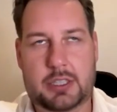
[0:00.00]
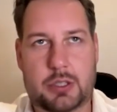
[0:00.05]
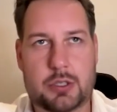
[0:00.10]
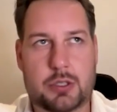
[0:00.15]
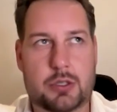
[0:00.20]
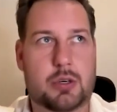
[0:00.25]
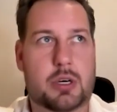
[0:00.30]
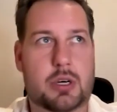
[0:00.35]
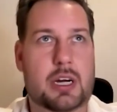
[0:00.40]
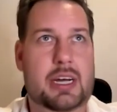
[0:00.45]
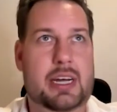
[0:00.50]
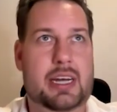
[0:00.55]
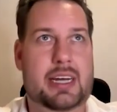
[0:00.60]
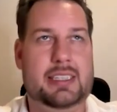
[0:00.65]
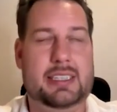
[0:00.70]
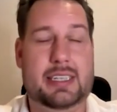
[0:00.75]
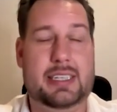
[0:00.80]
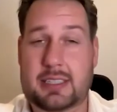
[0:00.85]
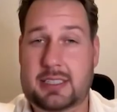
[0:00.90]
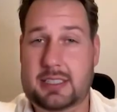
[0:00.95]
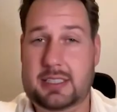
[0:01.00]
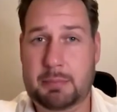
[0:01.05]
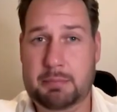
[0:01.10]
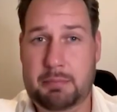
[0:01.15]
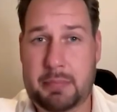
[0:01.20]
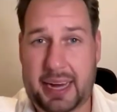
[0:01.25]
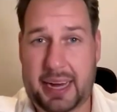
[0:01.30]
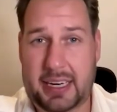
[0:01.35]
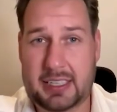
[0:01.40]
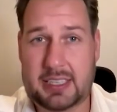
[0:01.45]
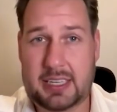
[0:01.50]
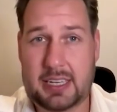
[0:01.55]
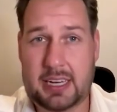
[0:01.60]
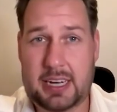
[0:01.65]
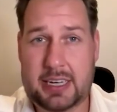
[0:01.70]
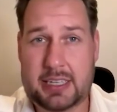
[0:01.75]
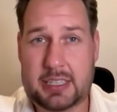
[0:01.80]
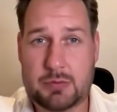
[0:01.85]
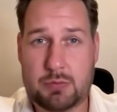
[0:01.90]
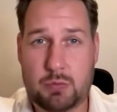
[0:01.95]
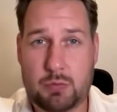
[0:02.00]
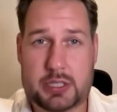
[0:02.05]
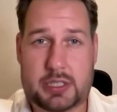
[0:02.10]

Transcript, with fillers: to assess some baselines.